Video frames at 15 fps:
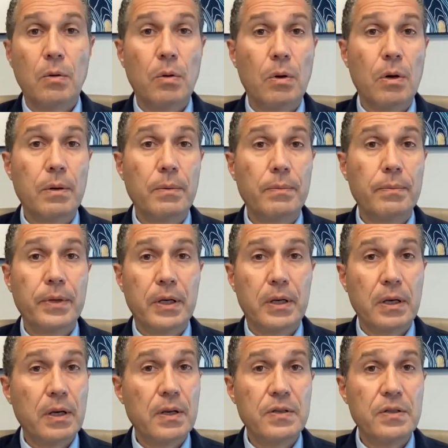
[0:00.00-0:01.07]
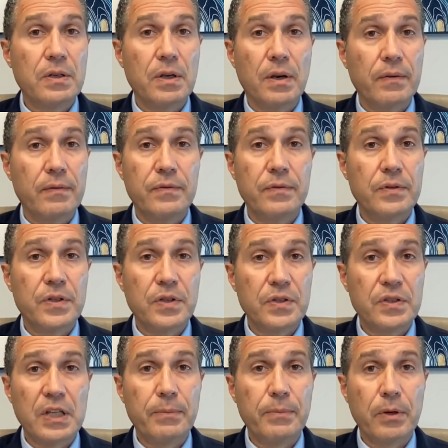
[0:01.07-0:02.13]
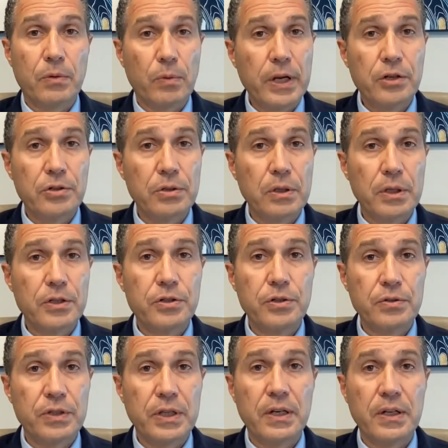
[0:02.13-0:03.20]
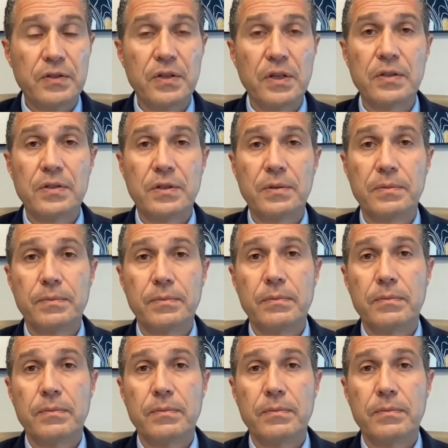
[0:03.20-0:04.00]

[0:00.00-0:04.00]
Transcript: or because of systemic racial issues that exist.